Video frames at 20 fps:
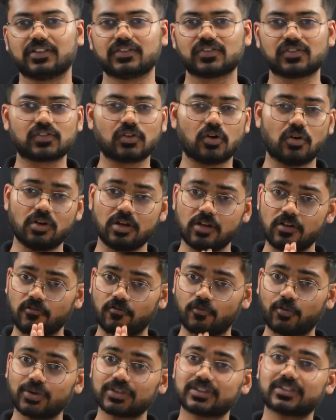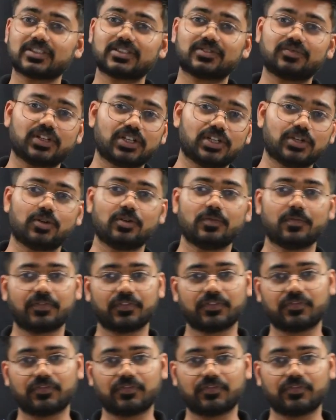So watch this video